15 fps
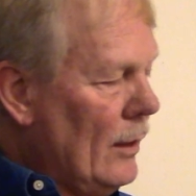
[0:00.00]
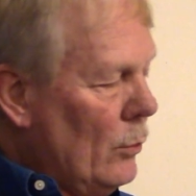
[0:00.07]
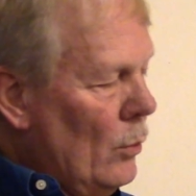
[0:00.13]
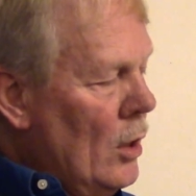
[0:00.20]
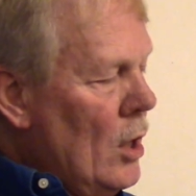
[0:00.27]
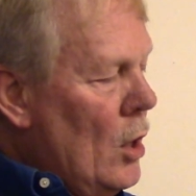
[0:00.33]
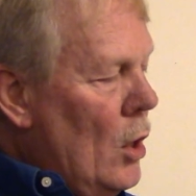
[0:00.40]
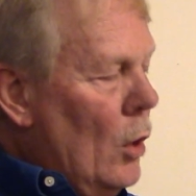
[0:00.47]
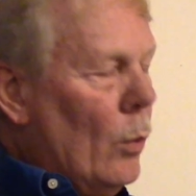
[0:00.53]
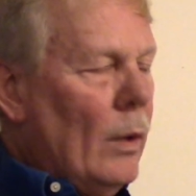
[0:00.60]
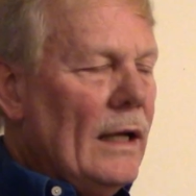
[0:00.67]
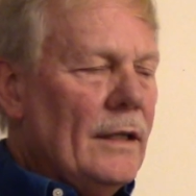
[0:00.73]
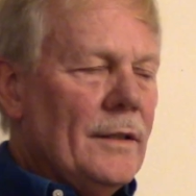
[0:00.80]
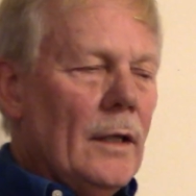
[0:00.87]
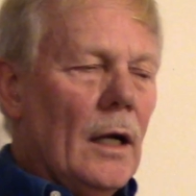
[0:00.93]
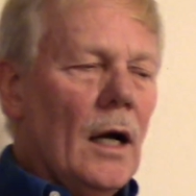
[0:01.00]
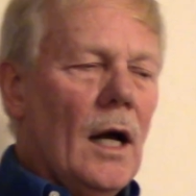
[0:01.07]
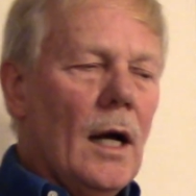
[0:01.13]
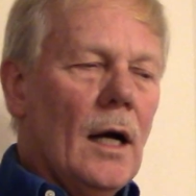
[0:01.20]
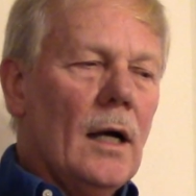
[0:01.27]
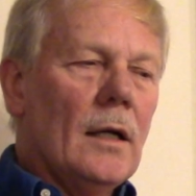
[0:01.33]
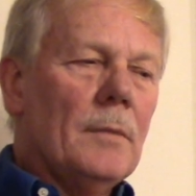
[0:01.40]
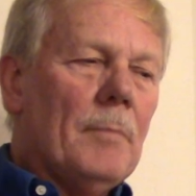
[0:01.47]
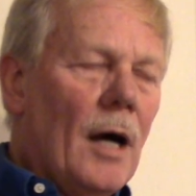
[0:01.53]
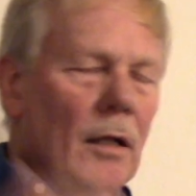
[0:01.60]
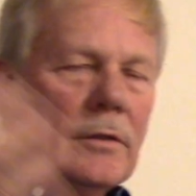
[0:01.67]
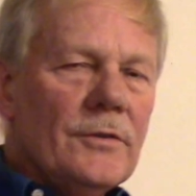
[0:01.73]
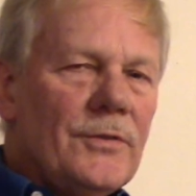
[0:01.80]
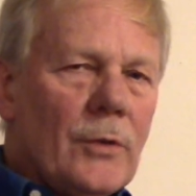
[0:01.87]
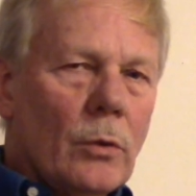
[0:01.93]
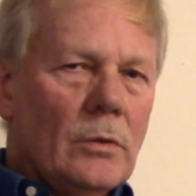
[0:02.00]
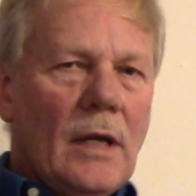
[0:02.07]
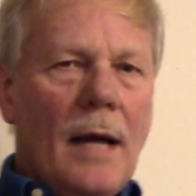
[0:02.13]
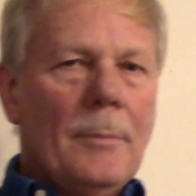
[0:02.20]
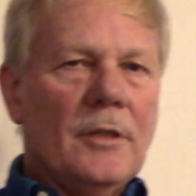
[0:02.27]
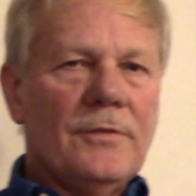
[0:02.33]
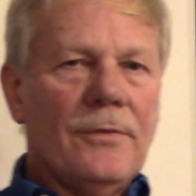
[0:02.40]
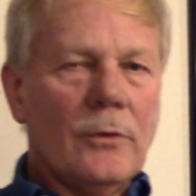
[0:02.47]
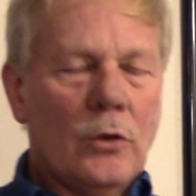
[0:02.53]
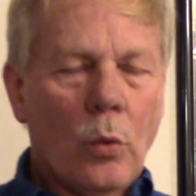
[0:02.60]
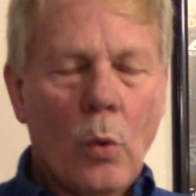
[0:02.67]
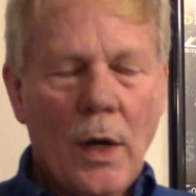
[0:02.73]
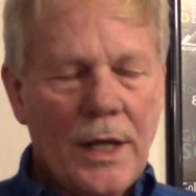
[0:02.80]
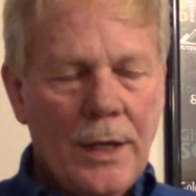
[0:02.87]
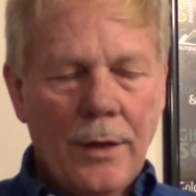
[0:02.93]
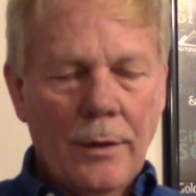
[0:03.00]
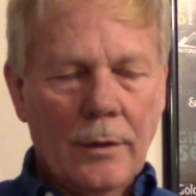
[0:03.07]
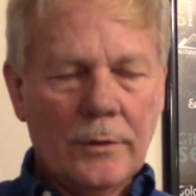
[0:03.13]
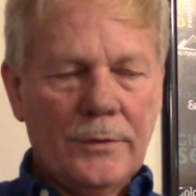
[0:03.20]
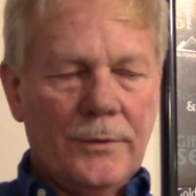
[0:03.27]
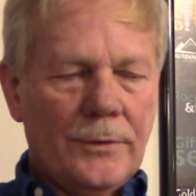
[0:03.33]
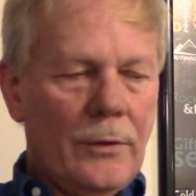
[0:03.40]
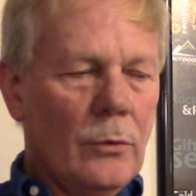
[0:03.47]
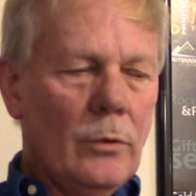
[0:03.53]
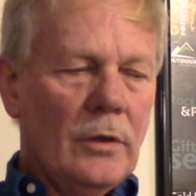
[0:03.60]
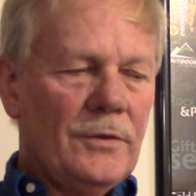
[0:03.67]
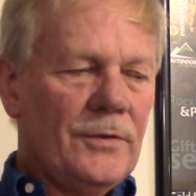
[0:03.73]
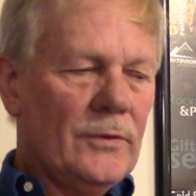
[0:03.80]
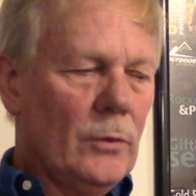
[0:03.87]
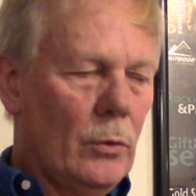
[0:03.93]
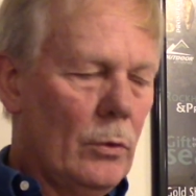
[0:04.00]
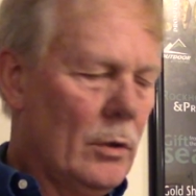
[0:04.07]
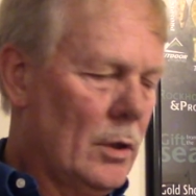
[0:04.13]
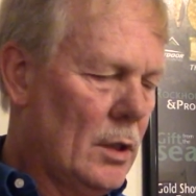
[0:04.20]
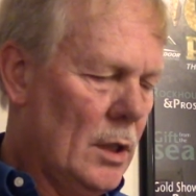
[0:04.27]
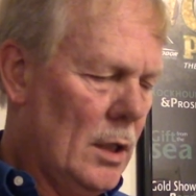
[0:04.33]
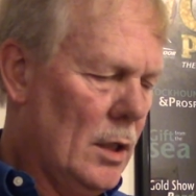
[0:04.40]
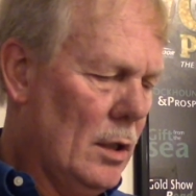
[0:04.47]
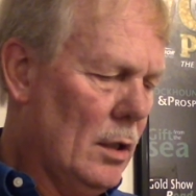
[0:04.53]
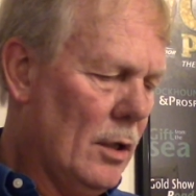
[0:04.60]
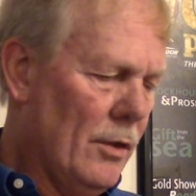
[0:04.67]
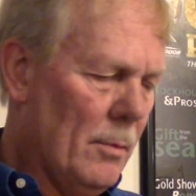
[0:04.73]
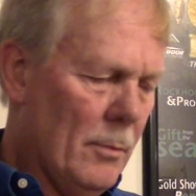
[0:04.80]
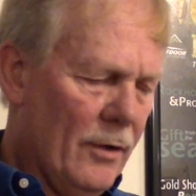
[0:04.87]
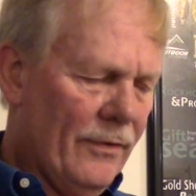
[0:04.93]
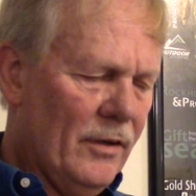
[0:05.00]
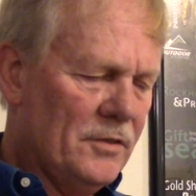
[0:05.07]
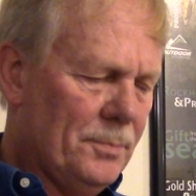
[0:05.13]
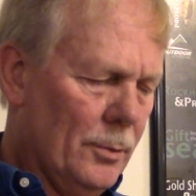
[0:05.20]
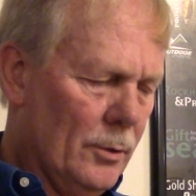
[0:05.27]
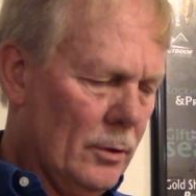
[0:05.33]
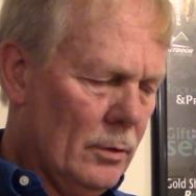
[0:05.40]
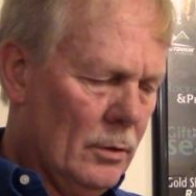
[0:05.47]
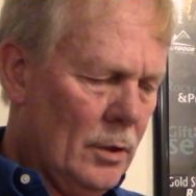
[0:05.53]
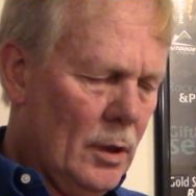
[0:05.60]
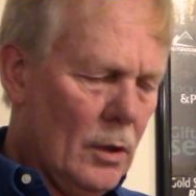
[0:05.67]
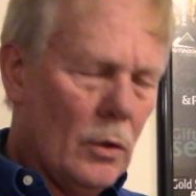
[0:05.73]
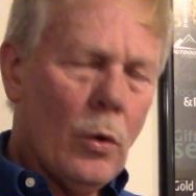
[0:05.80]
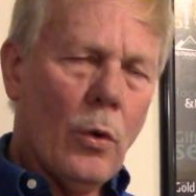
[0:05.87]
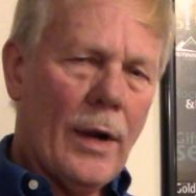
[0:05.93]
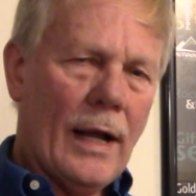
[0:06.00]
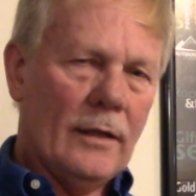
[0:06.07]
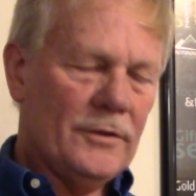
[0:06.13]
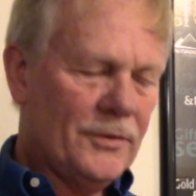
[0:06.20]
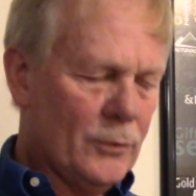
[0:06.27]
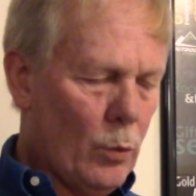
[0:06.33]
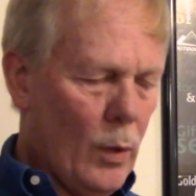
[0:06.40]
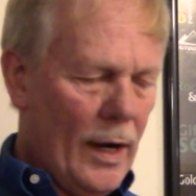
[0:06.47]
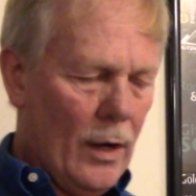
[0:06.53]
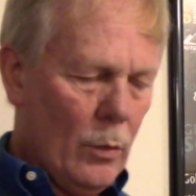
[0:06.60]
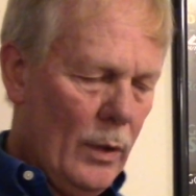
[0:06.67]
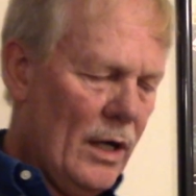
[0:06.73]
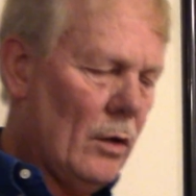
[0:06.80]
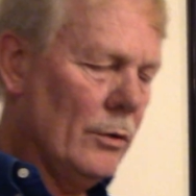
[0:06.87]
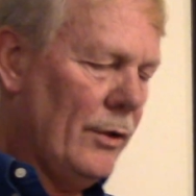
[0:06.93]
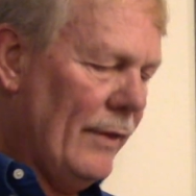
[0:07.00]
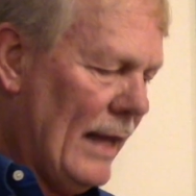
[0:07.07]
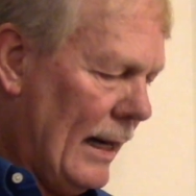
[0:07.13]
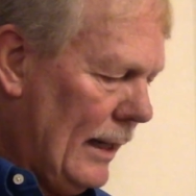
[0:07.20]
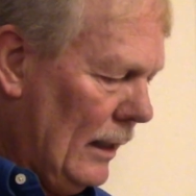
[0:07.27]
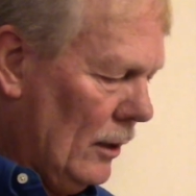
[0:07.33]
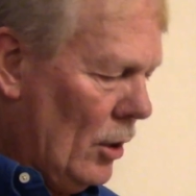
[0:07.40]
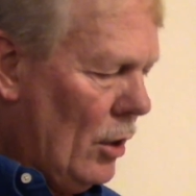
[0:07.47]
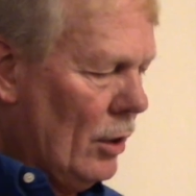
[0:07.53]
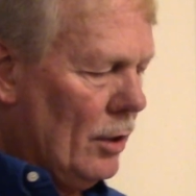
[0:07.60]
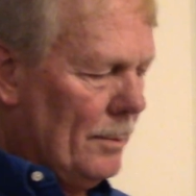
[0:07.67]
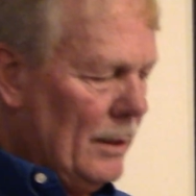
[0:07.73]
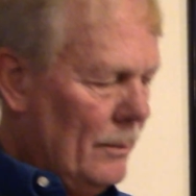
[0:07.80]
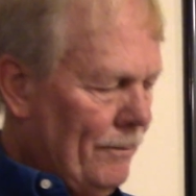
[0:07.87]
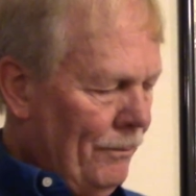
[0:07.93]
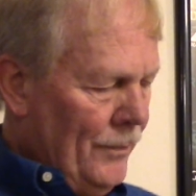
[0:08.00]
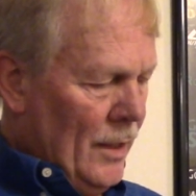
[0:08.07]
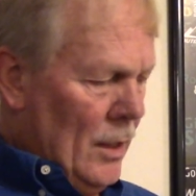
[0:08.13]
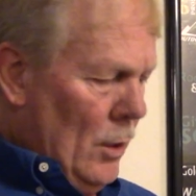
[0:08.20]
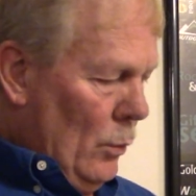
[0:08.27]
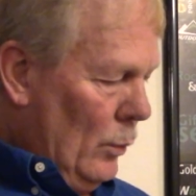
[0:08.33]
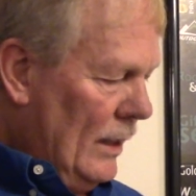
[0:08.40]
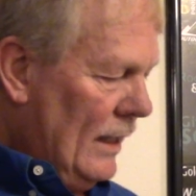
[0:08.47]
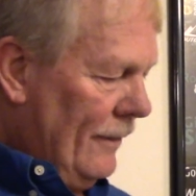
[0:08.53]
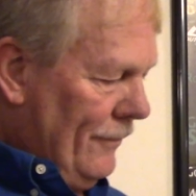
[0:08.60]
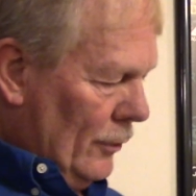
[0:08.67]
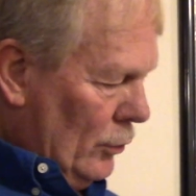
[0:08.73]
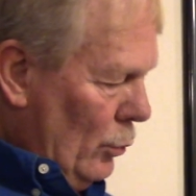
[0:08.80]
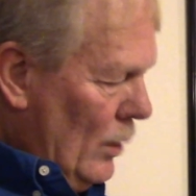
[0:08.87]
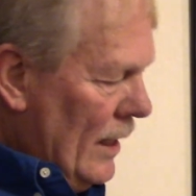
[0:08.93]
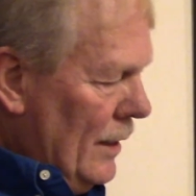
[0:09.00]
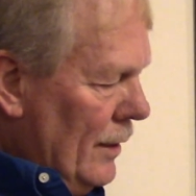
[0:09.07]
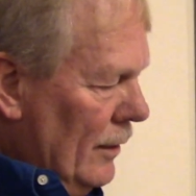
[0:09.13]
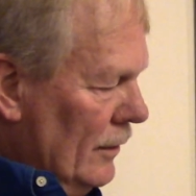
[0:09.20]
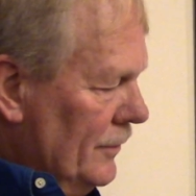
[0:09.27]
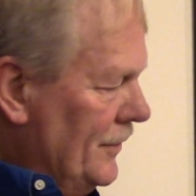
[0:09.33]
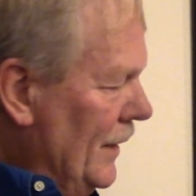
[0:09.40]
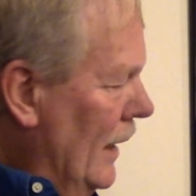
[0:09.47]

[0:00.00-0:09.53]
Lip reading: And we bought and sold diamonds for 20 years through a store on the Murfreesboro Courthouse Square. We don't do that any longer, but we did for 20 years.